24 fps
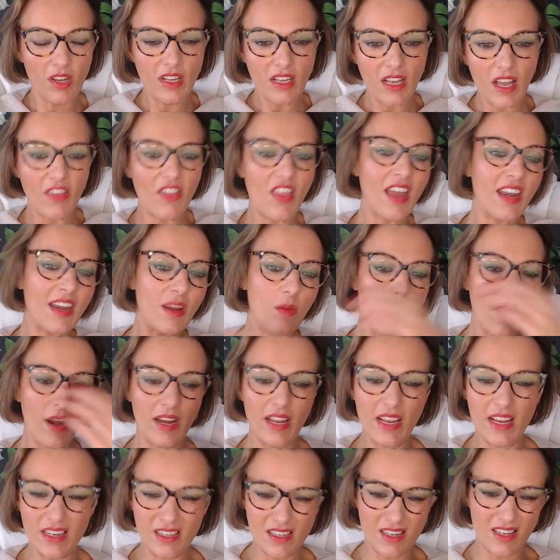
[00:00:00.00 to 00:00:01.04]
and then it went
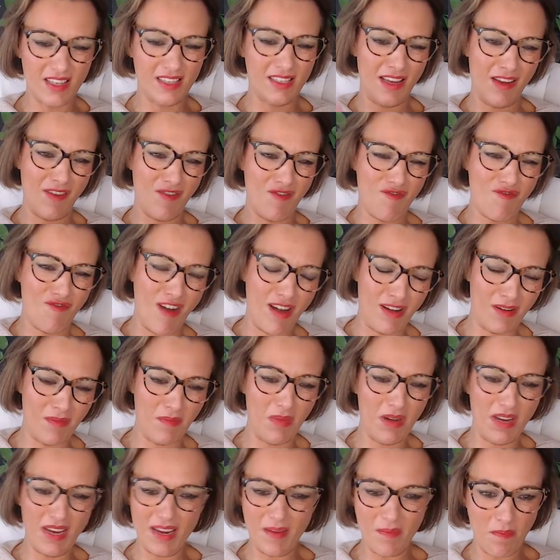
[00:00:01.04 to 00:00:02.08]
into this
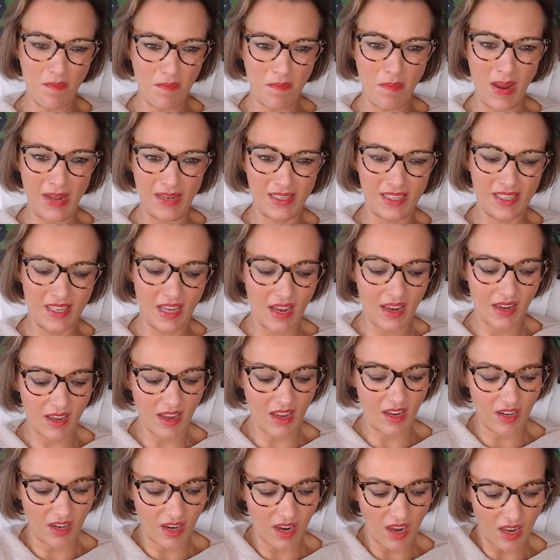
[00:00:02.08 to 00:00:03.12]
incredibly basic
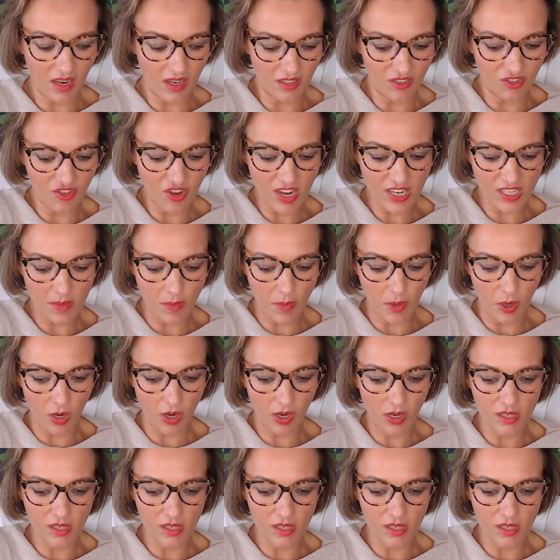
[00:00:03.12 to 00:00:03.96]
uh, uh, address book.